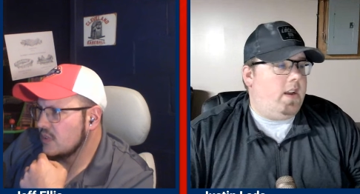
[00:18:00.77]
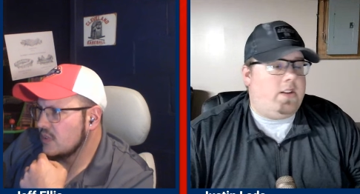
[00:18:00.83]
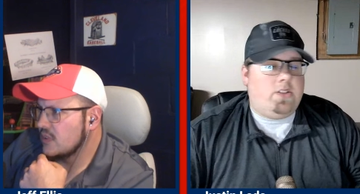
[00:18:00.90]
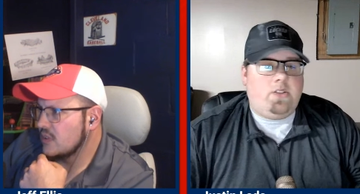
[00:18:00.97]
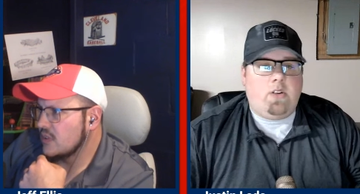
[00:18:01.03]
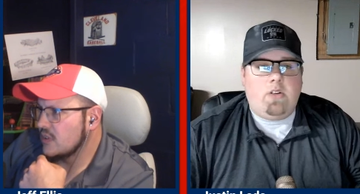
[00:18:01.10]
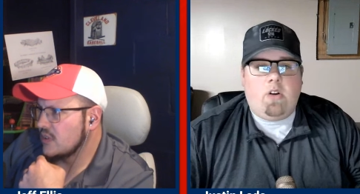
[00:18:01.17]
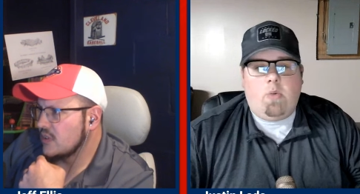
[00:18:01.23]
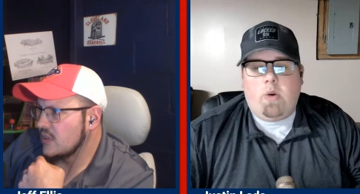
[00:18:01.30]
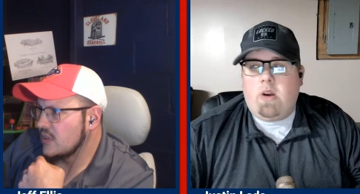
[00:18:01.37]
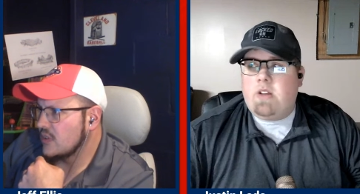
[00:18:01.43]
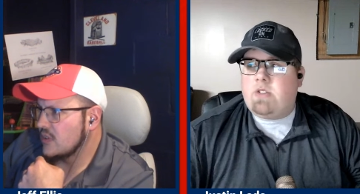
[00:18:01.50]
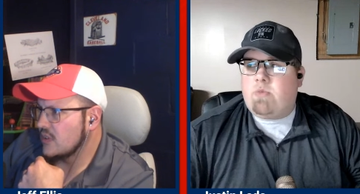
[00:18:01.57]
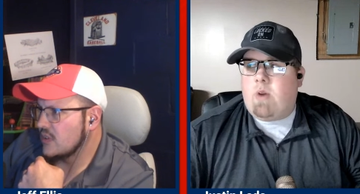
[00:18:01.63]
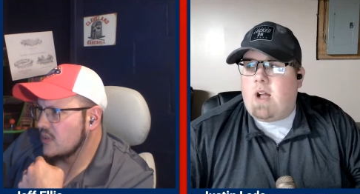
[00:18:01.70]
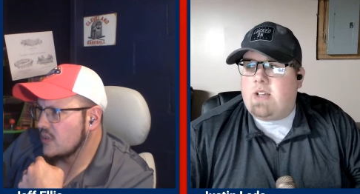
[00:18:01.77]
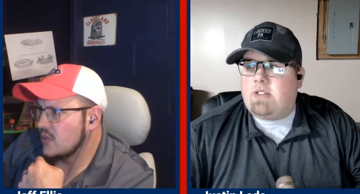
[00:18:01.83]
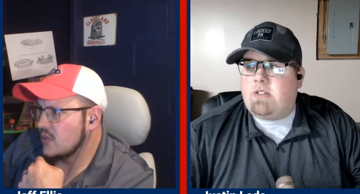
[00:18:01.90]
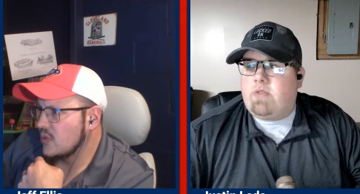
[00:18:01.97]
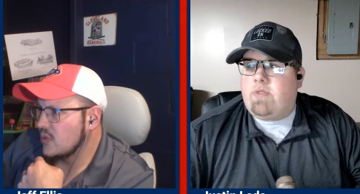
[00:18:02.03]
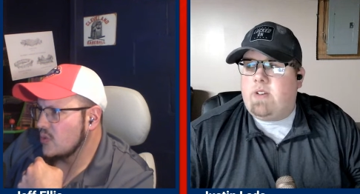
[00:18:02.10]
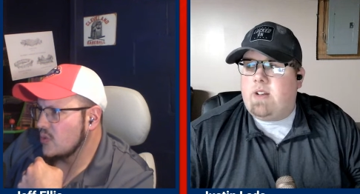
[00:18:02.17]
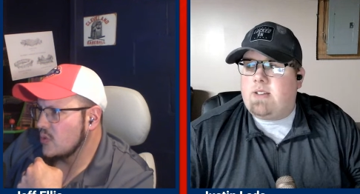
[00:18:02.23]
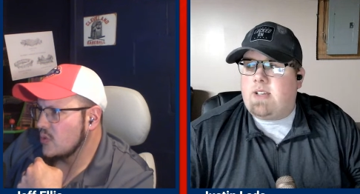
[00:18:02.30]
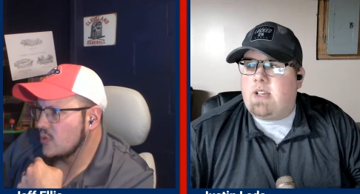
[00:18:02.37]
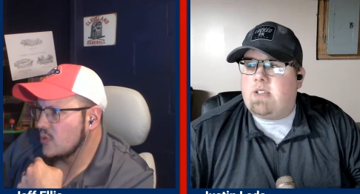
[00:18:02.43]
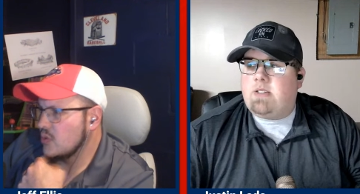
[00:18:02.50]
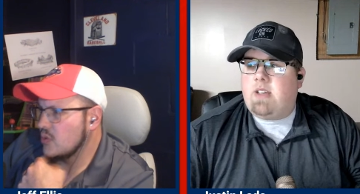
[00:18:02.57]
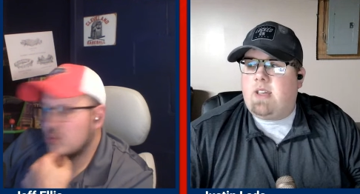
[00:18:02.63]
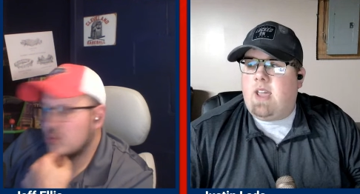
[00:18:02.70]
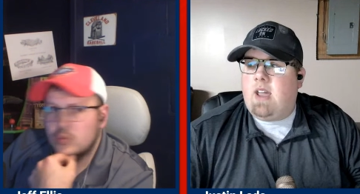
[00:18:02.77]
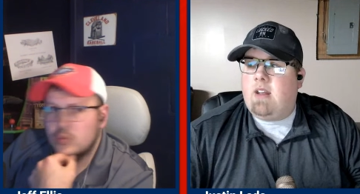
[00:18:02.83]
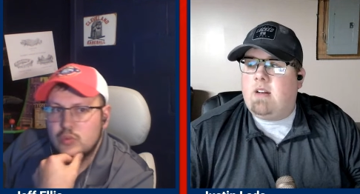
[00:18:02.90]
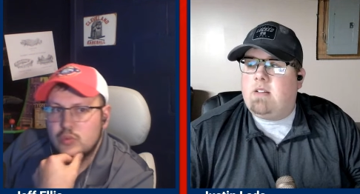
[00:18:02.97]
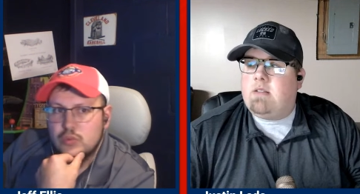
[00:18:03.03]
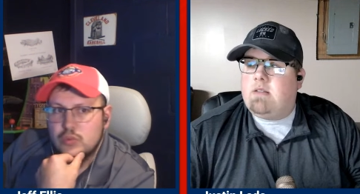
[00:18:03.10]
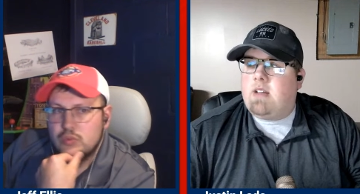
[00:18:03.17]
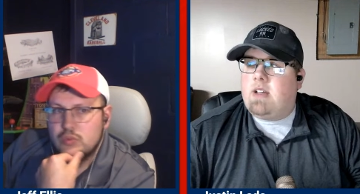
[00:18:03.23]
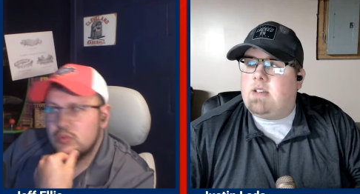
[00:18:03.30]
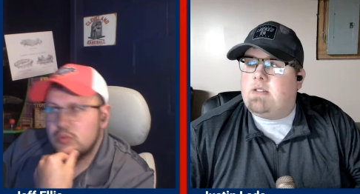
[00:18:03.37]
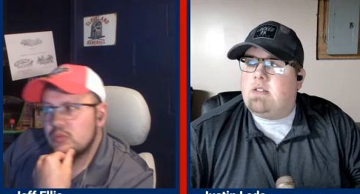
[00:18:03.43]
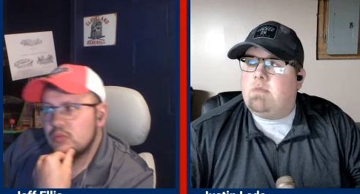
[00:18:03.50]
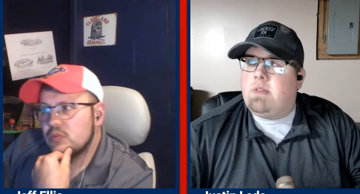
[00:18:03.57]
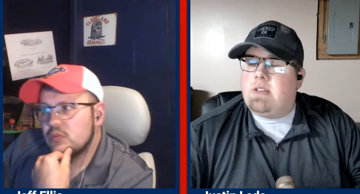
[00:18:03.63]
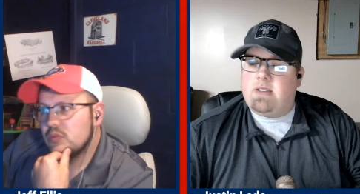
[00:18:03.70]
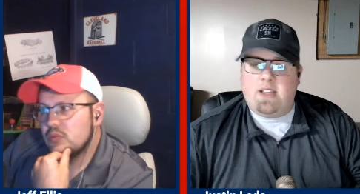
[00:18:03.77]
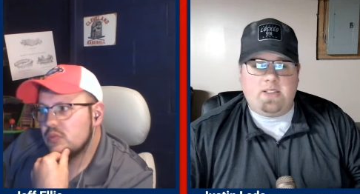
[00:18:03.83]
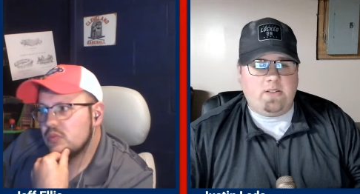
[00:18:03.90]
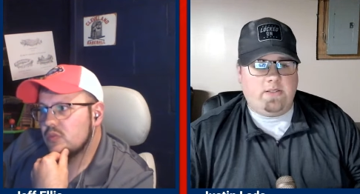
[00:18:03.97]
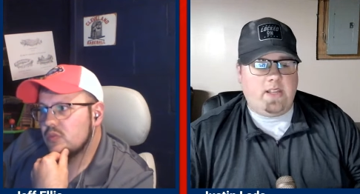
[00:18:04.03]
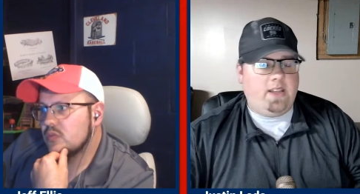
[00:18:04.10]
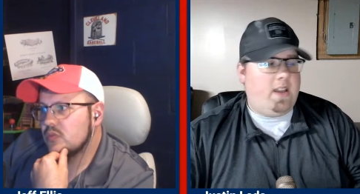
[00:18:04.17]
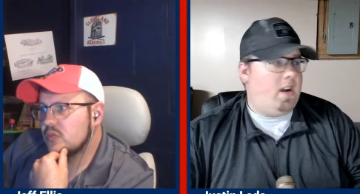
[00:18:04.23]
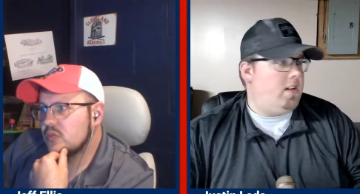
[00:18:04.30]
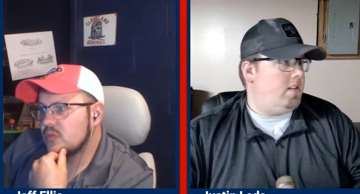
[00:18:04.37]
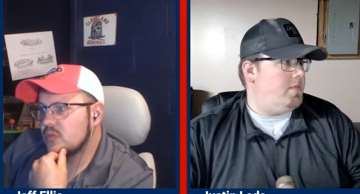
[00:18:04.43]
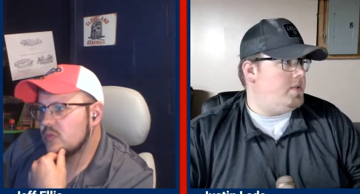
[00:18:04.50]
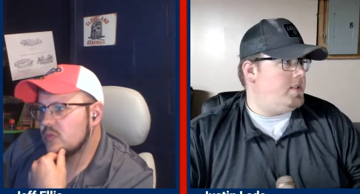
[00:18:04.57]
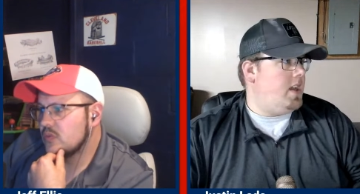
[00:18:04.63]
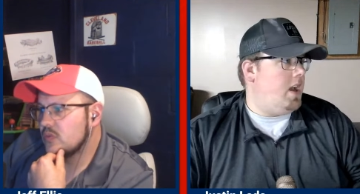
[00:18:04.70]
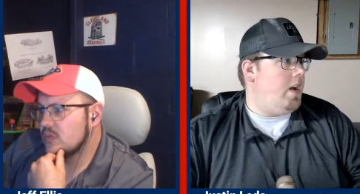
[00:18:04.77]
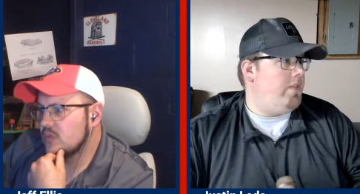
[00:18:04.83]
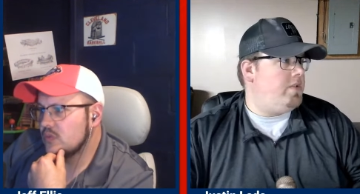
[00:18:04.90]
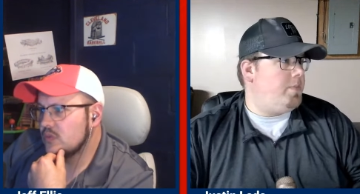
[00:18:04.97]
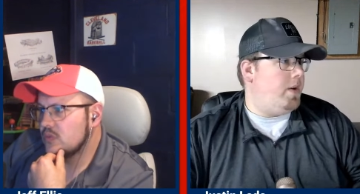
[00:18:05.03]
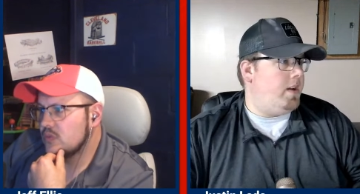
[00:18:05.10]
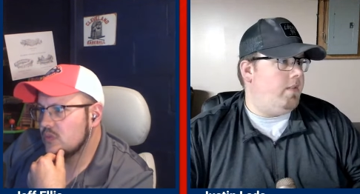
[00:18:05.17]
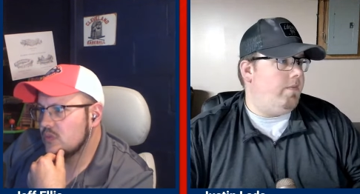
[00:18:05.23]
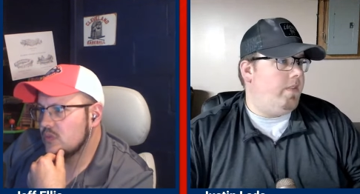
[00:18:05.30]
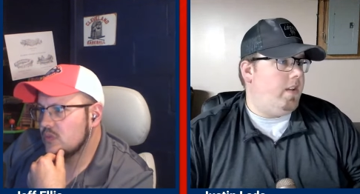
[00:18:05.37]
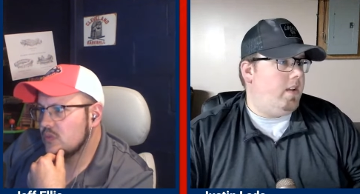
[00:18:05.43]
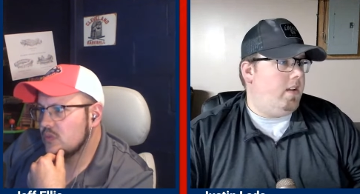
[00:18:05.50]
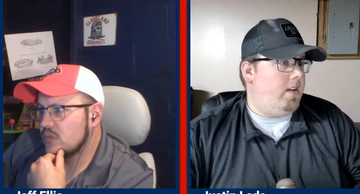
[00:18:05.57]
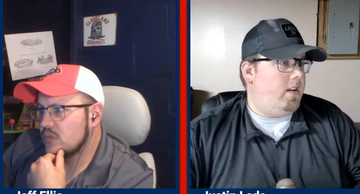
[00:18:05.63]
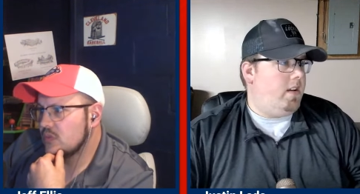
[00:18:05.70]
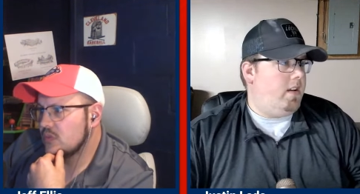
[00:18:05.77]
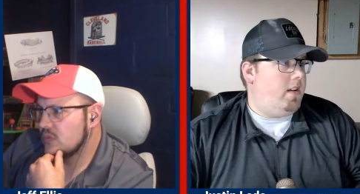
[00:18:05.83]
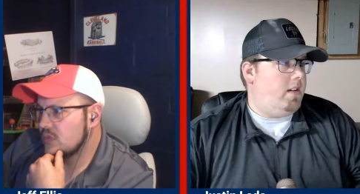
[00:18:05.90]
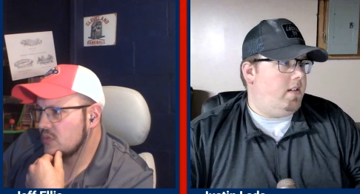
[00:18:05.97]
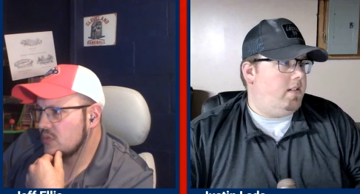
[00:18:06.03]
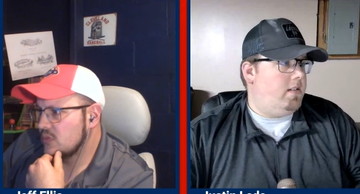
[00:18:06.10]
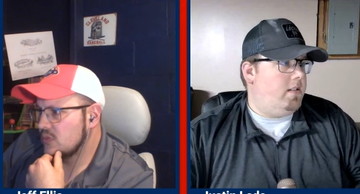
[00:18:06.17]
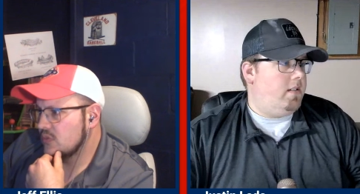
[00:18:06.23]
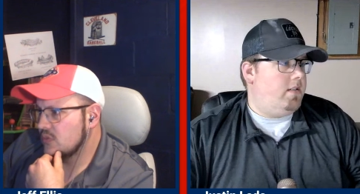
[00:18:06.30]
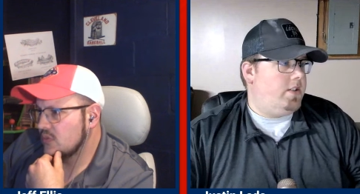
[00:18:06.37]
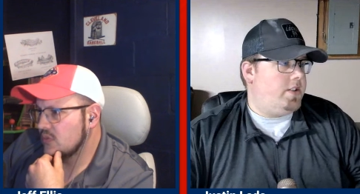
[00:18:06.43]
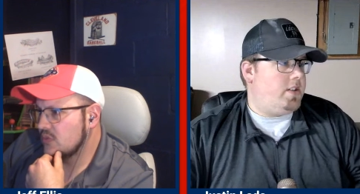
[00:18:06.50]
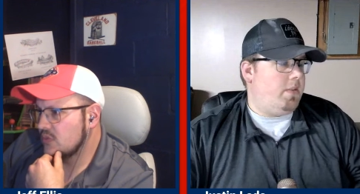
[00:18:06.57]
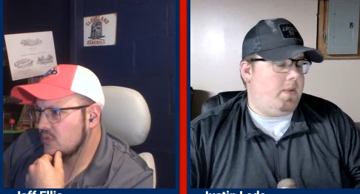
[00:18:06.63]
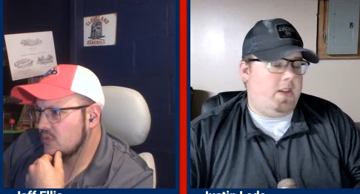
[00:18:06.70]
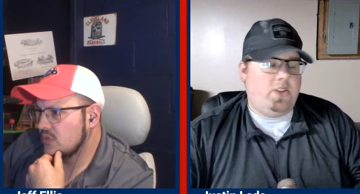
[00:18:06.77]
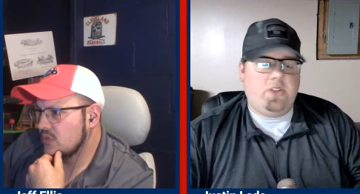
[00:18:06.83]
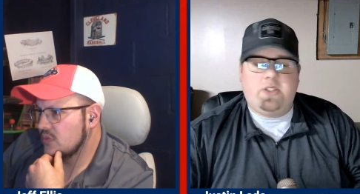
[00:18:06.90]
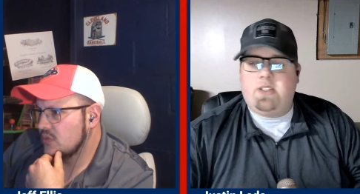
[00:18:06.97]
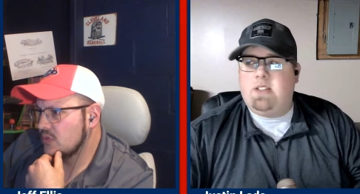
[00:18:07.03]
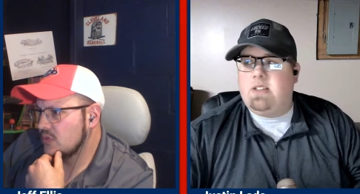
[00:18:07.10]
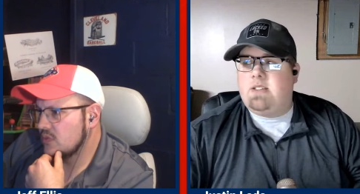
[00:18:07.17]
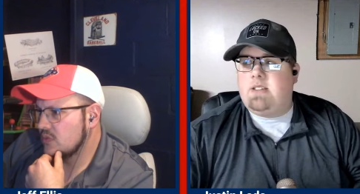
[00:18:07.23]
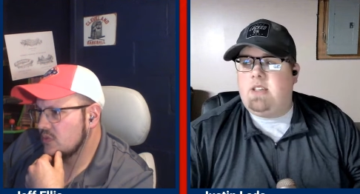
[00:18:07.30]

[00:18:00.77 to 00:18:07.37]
Speaker 1: I just don't know where his roster fit is. I again, I assume these things will take care of themselves, but just gonna be interesting